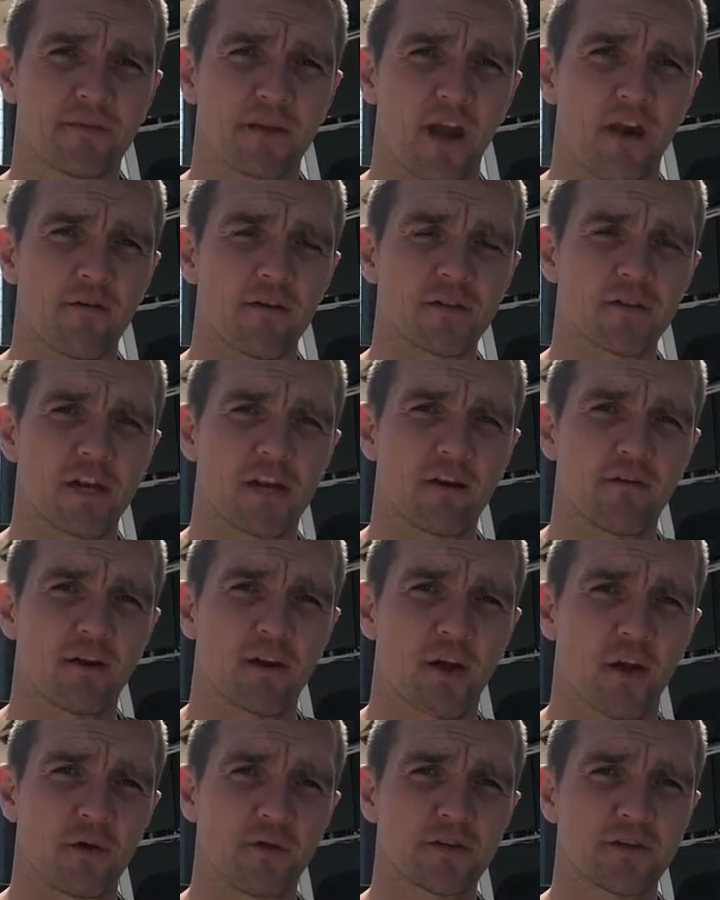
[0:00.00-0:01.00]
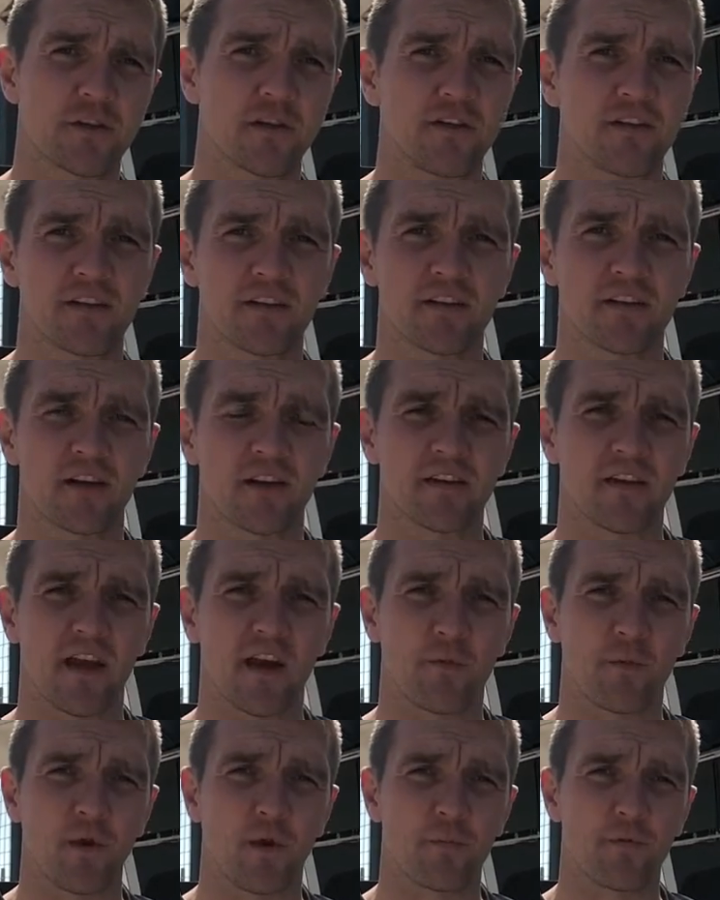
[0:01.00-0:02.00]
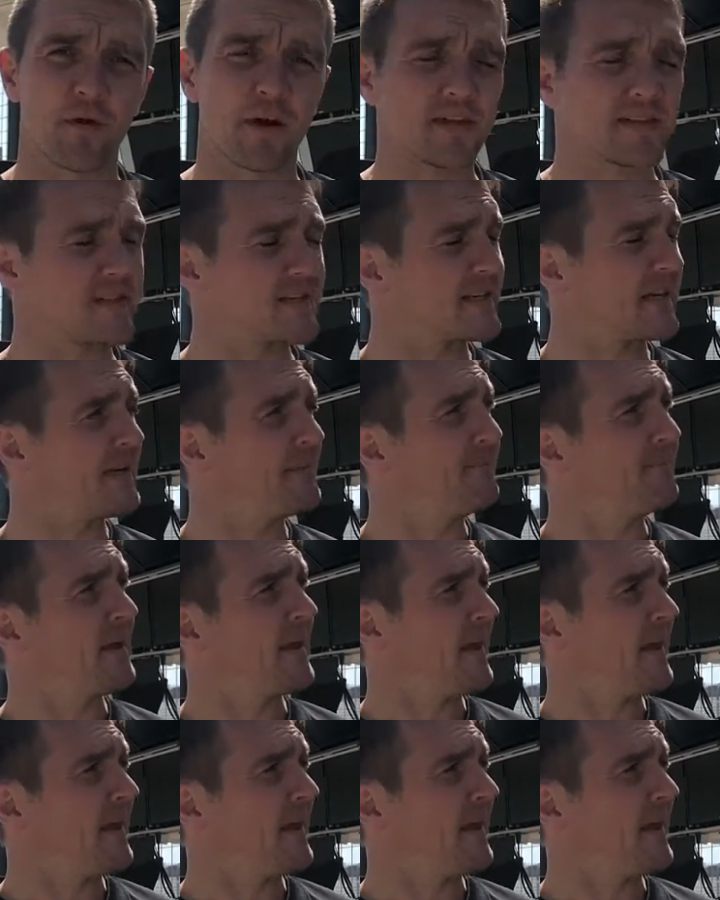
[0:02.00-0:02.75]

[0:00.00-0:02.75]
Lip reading: garage here at Jota and how we operate as a team.